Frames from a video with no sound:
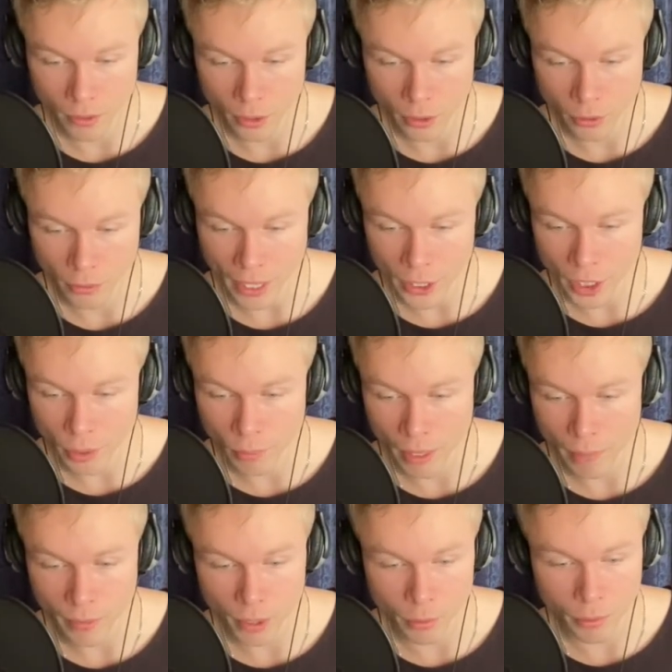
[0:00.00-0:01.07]
Gretchen
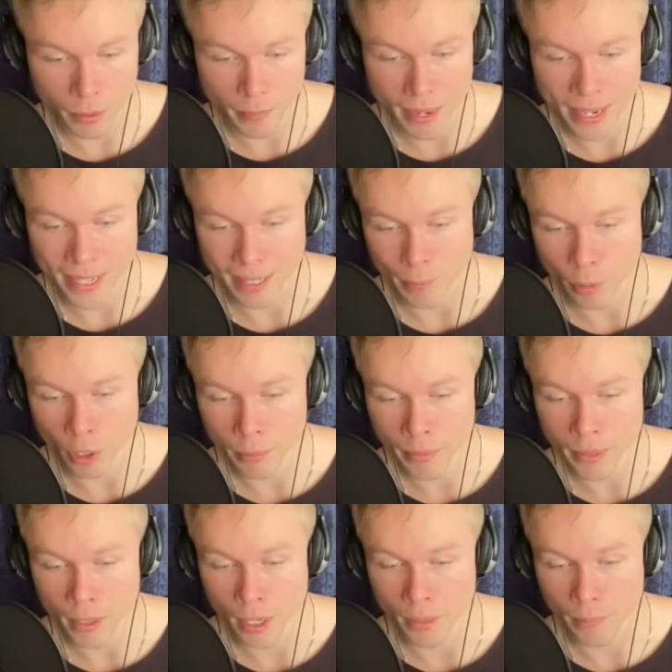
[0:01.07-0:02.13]
Whitmer would make an
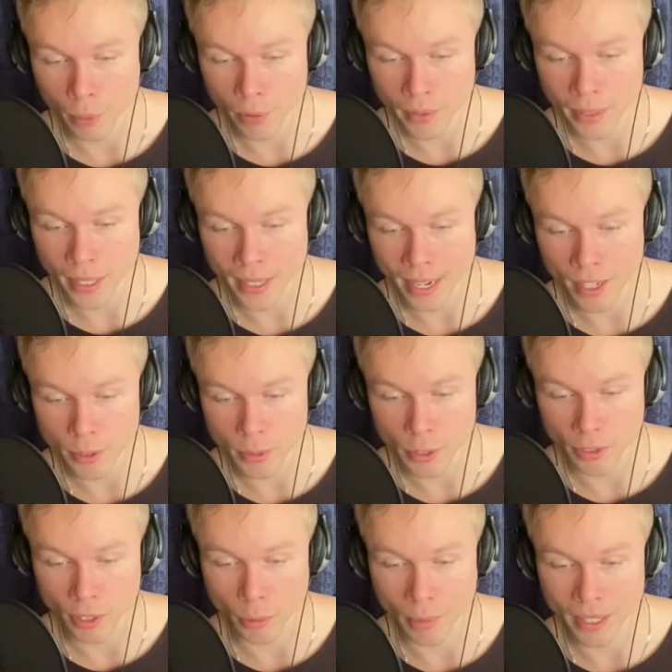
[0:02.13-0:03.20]
important
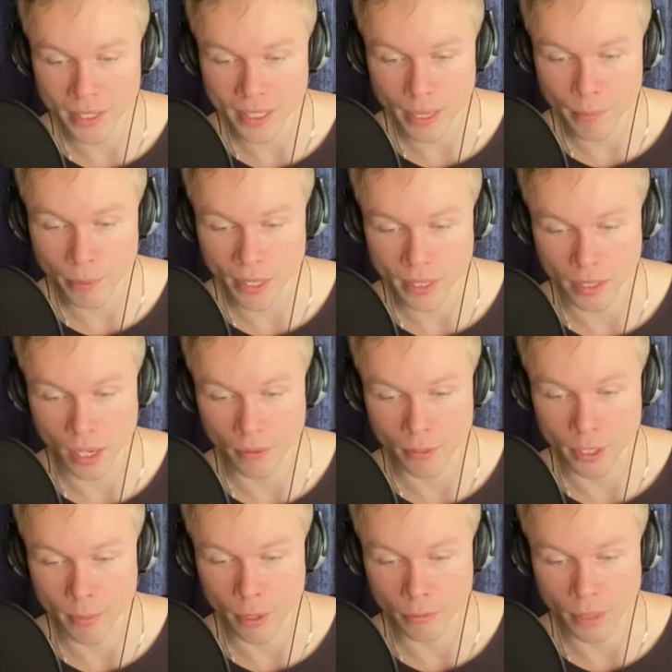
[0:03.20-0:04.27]
announcement during a Wednesday press
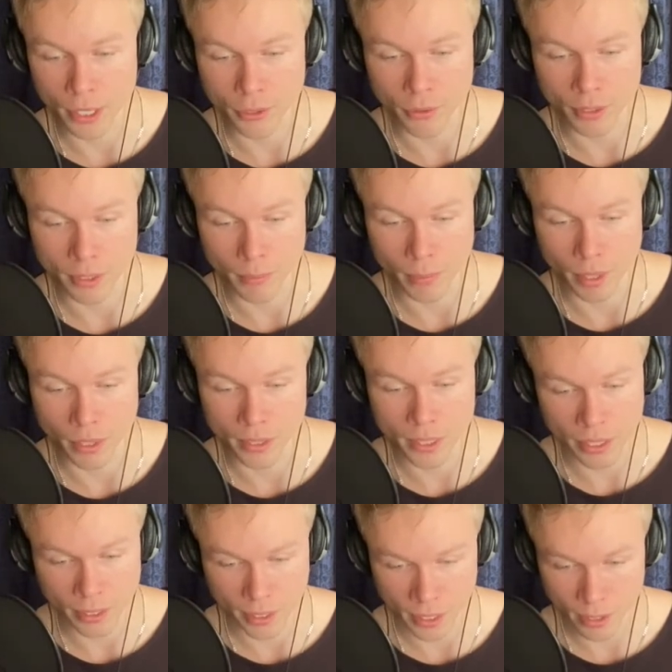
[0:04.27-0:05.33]
conference about restaurants and
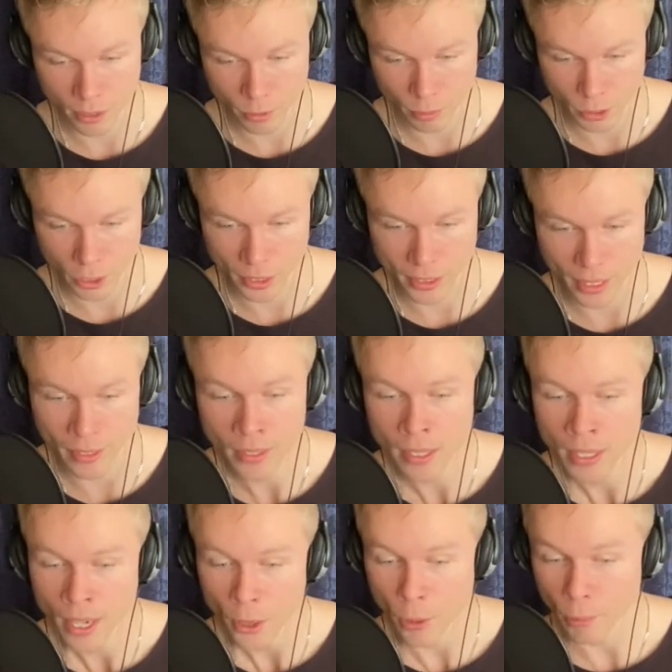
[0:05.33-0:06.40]
bars here, and here's what she said.
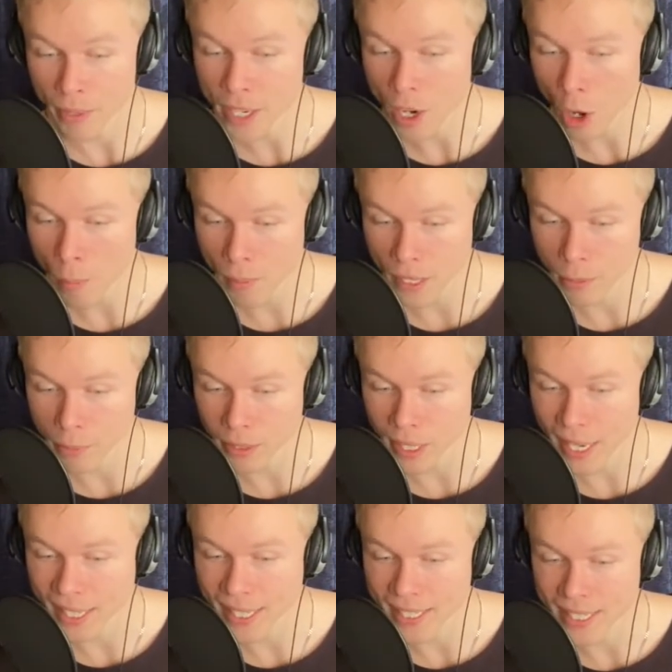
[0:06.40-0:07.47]
The reopening would
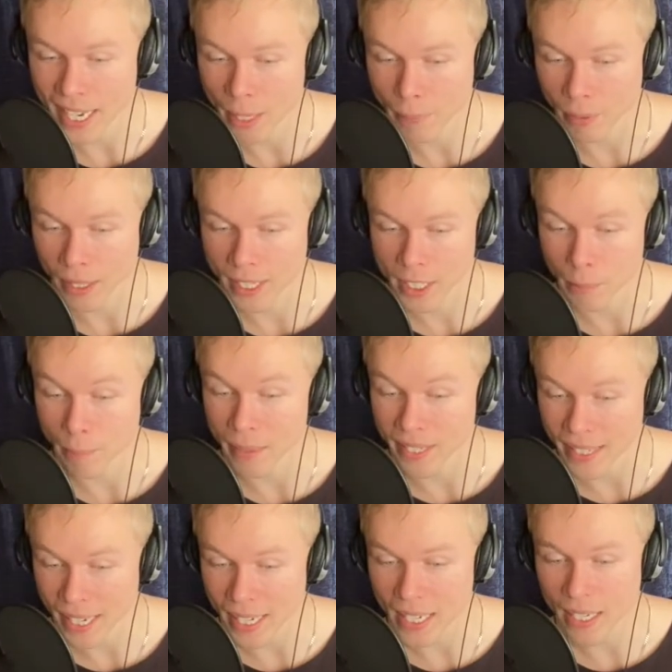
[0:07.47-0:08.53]
likely take place
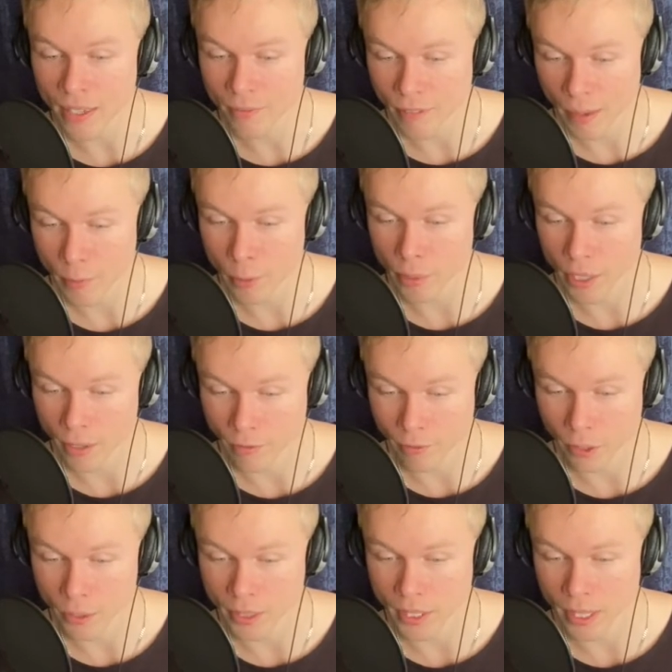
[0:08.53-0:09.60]
beginning February
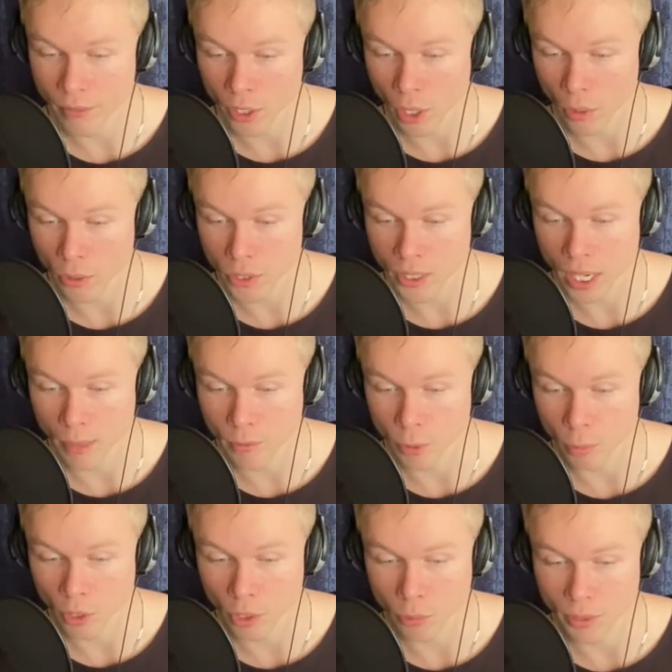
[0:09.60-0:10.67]
1st, giving owners time
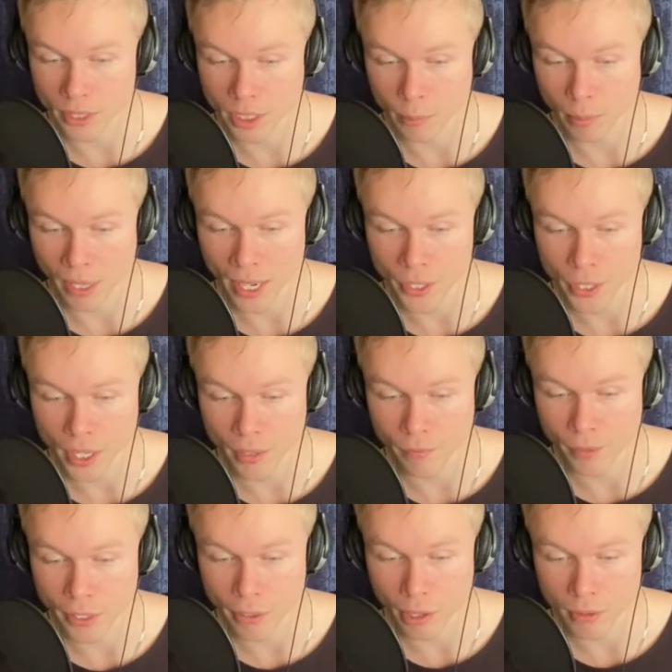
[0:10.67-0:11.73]
to work with supply chain
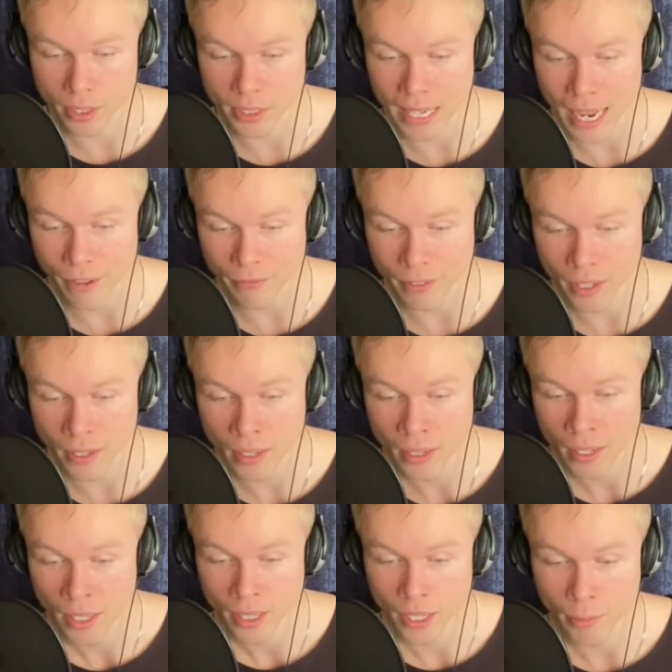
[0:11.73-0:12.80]
and figure out staffing.
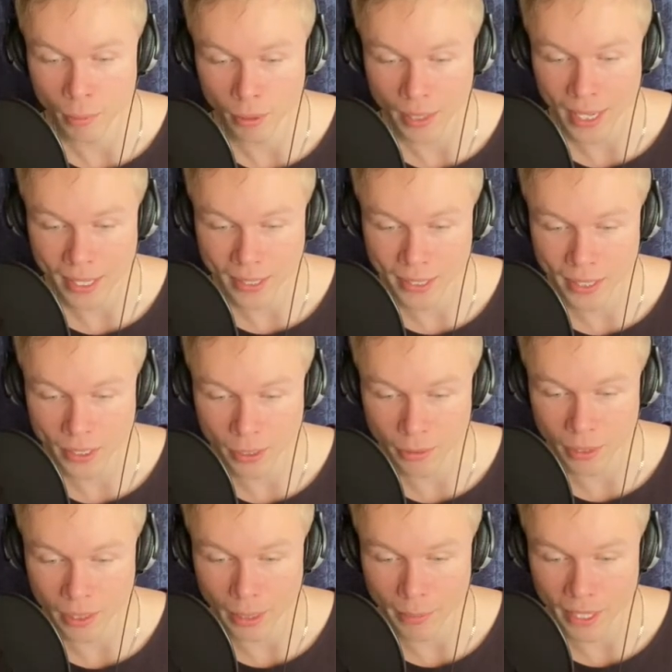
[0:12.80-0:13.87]
It will likely
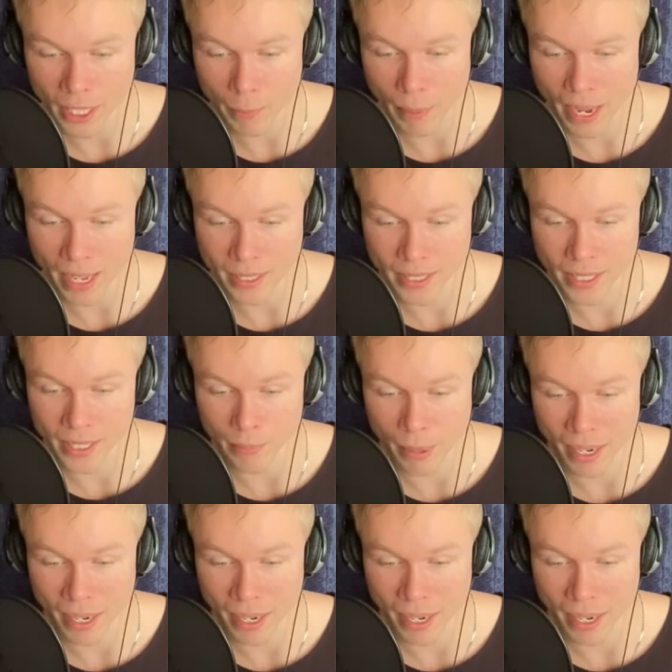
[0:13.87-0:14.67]
include a limited capacity